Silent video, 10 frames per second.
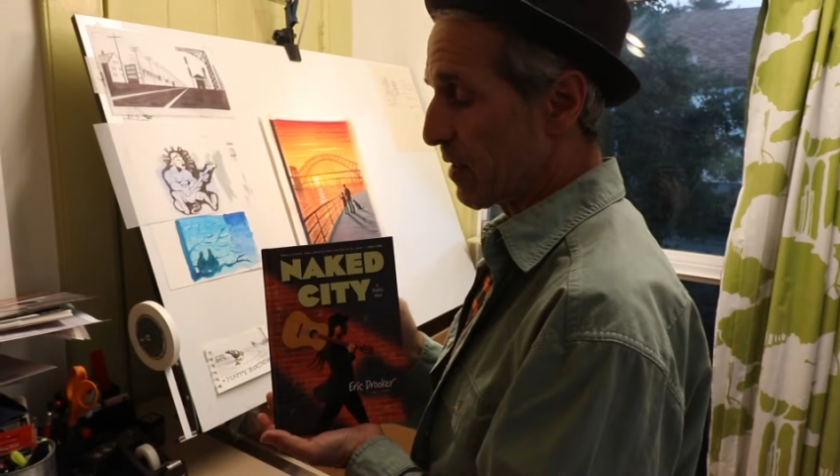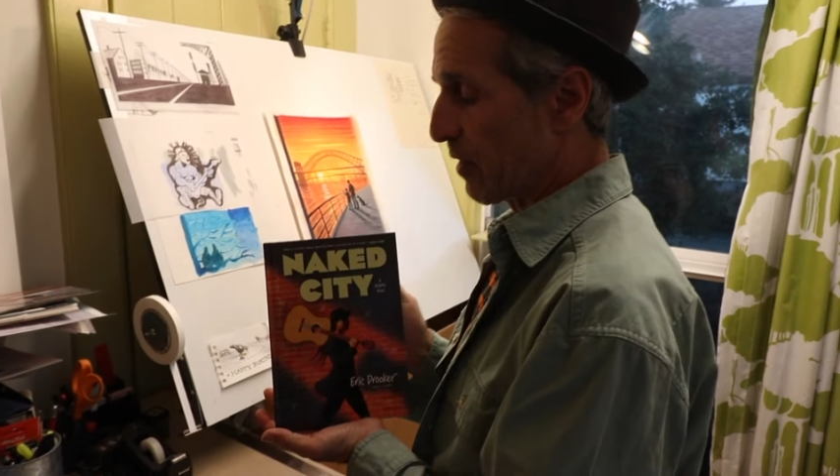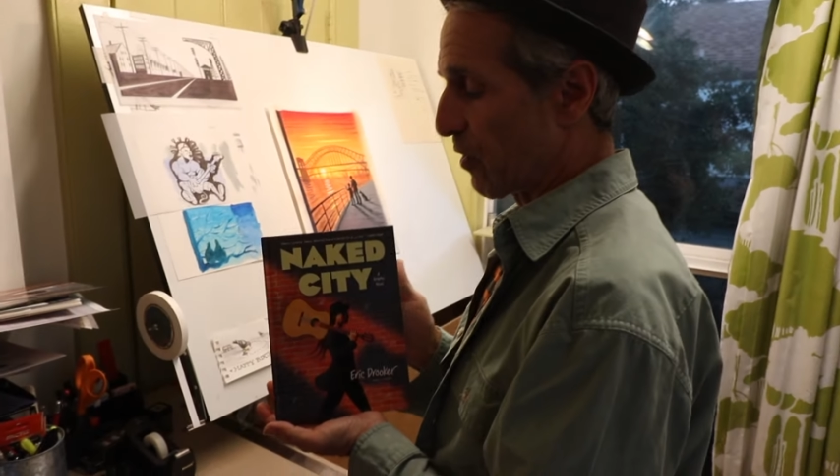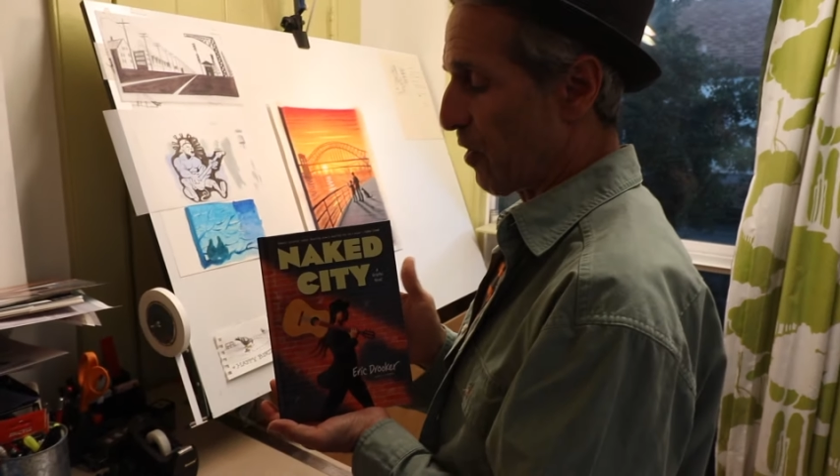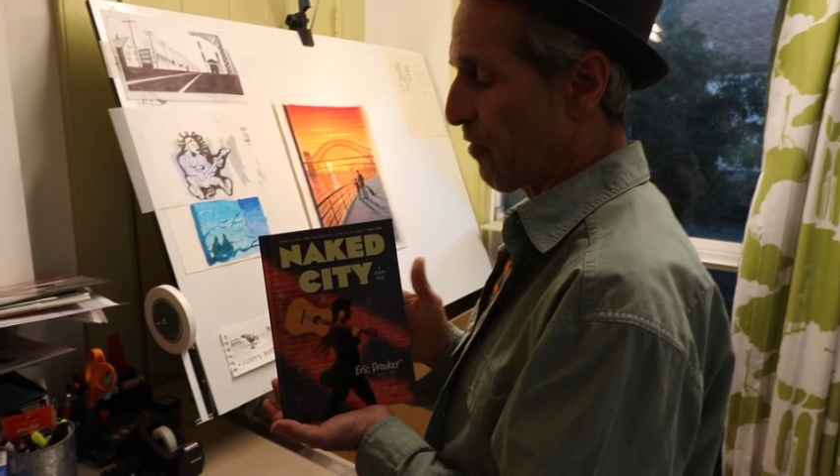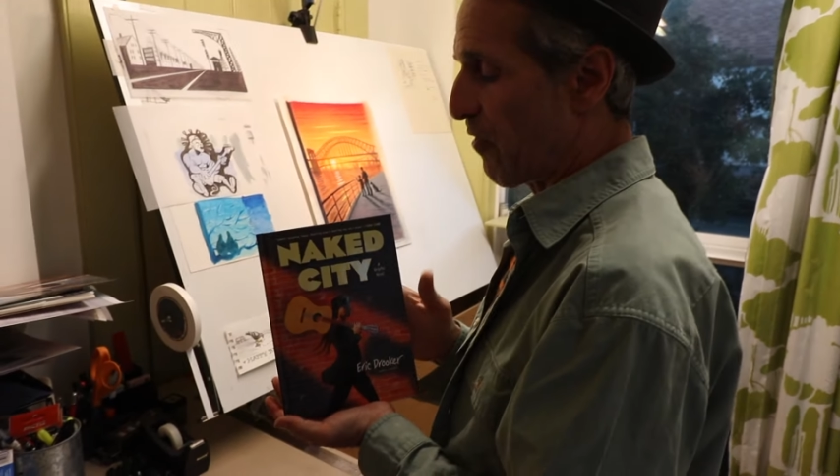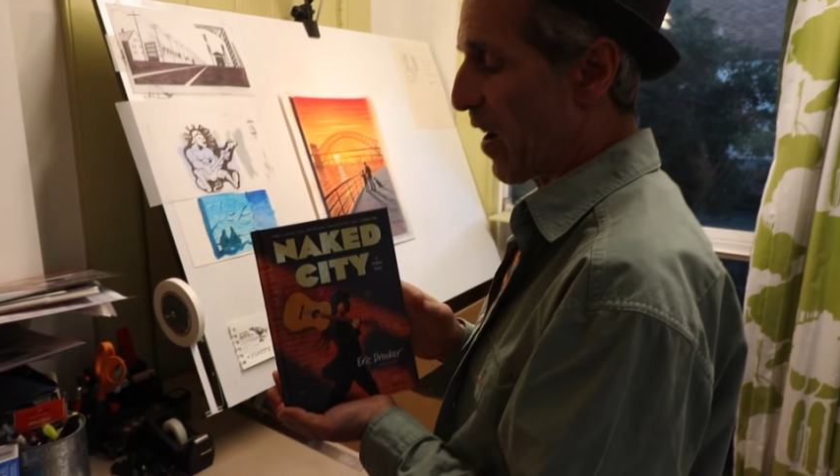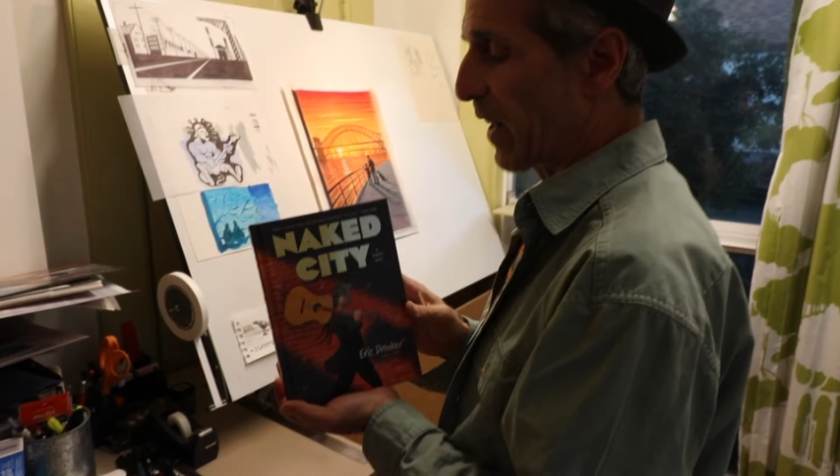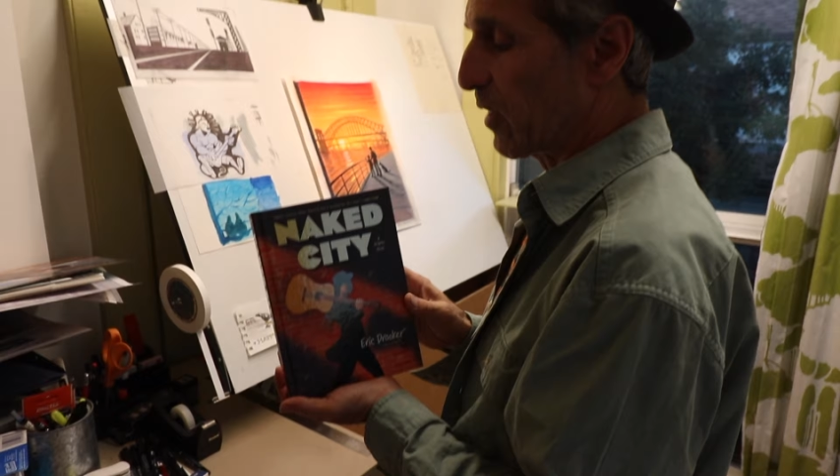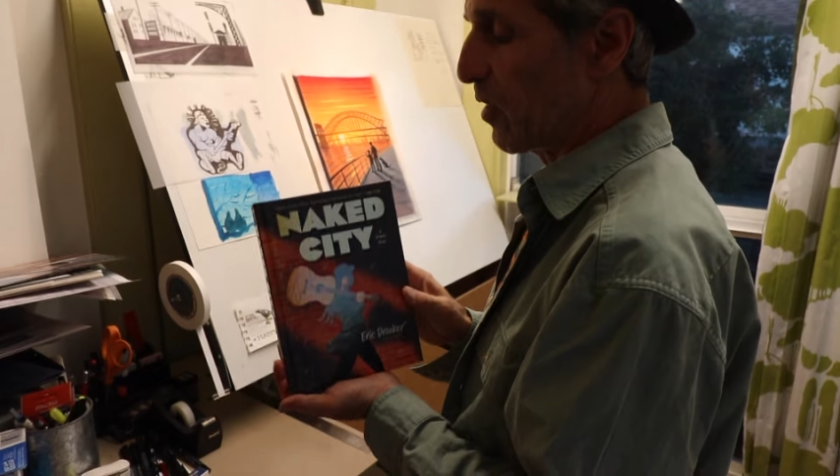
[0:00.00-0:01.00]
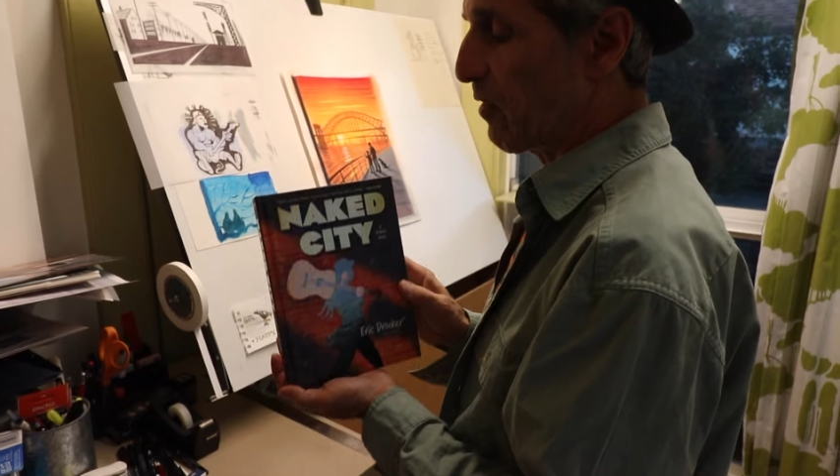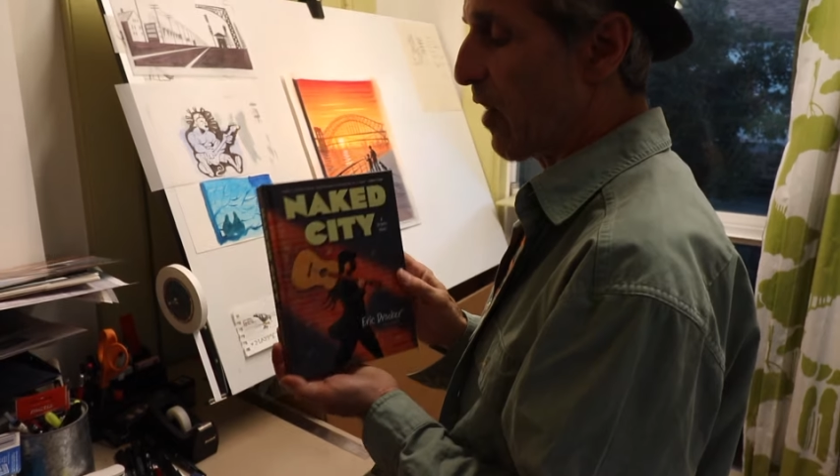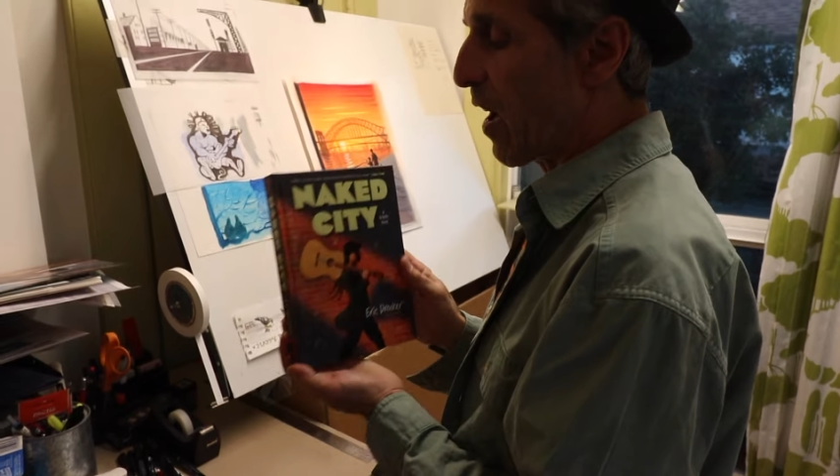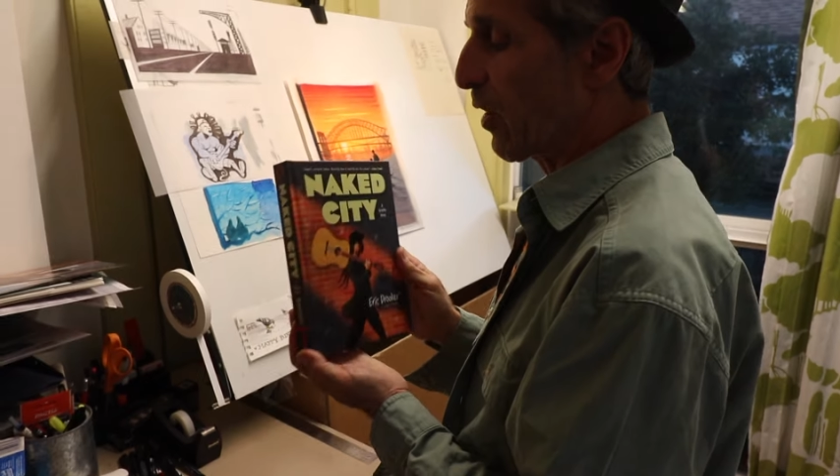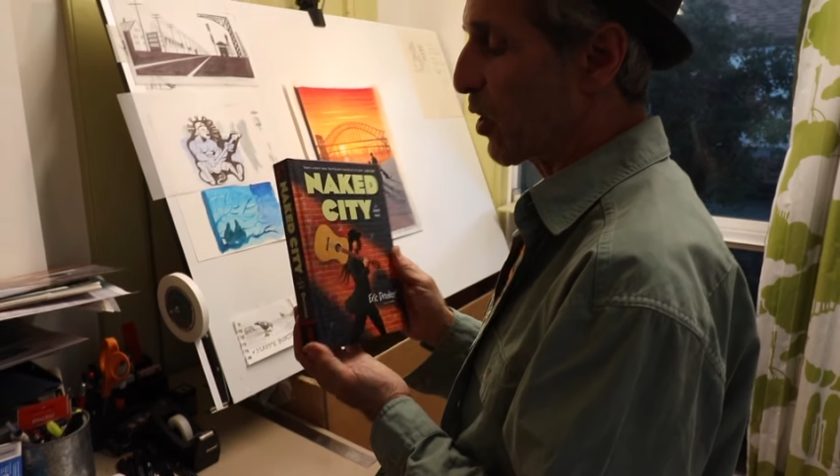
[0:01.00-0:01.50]
It's the final
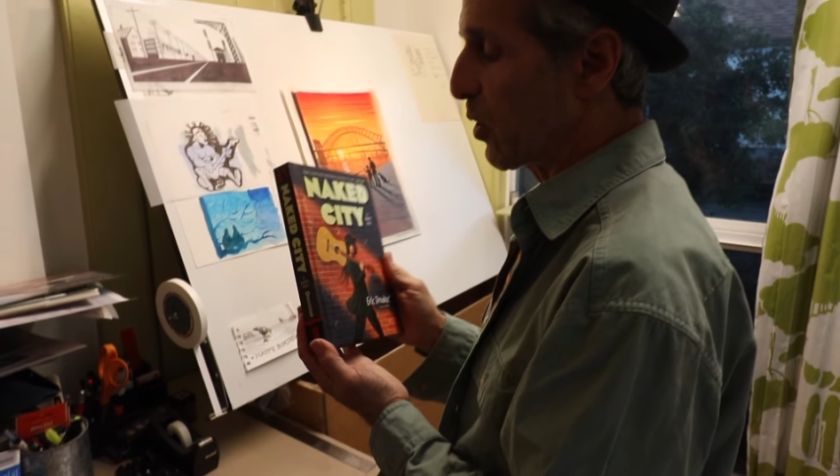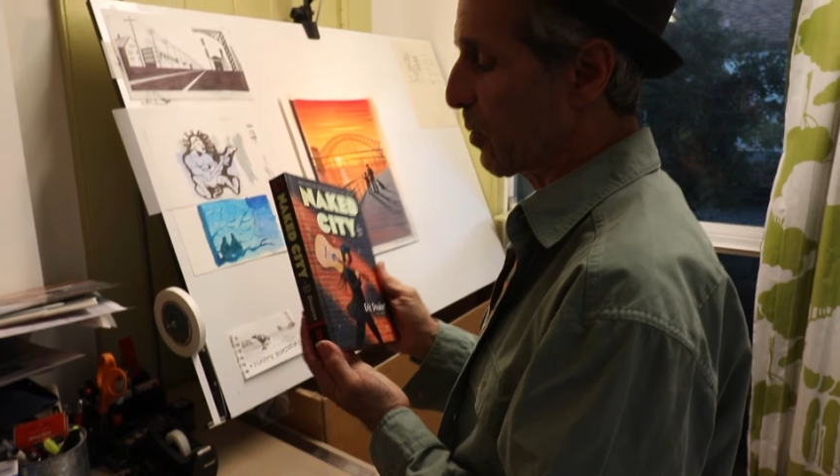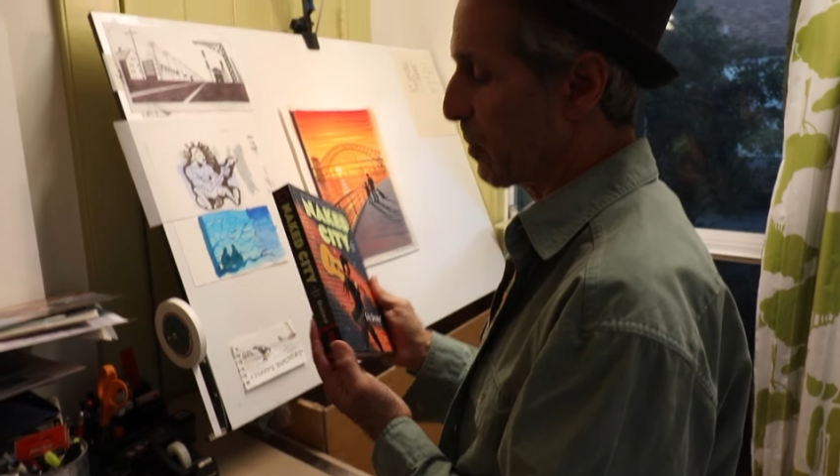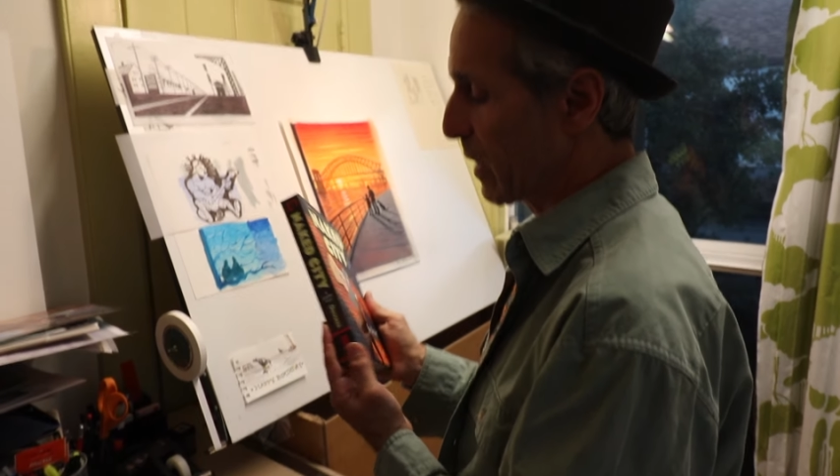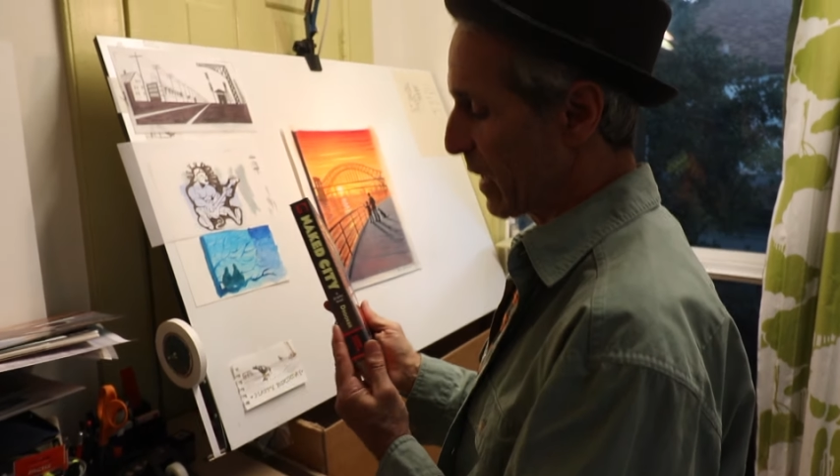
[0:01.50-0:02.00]
volume